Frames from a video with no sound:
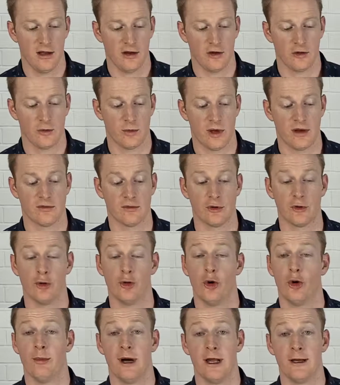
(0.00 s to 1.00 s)
Because we have
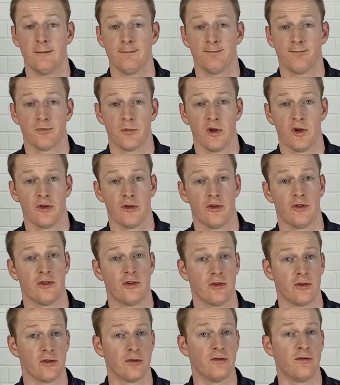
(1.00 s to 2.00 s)
goman, so this
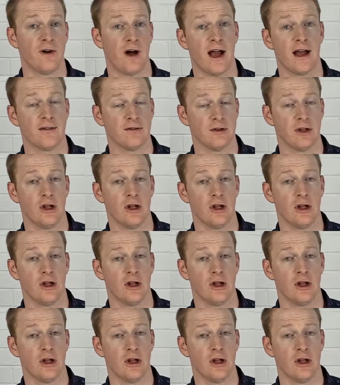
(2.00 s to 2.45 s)
is 5